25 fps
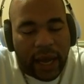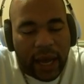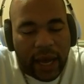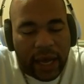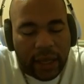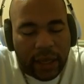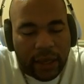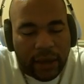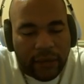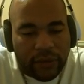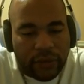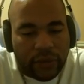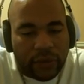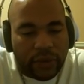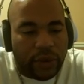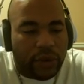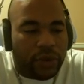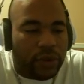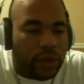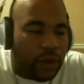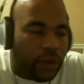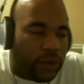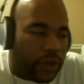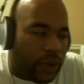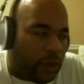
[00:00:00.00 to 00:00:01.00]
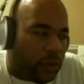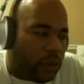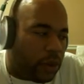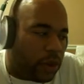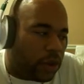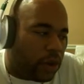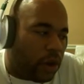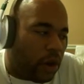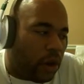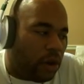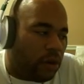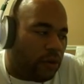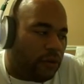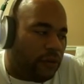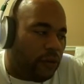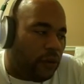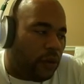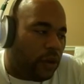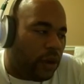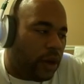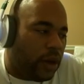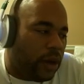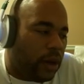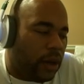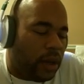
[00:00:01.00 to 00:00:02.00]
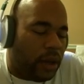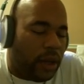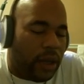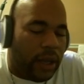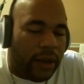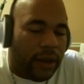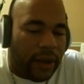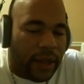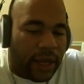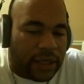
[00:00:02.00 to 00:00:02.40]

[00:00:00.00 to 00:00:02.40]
at high level, you know they worked hard for it,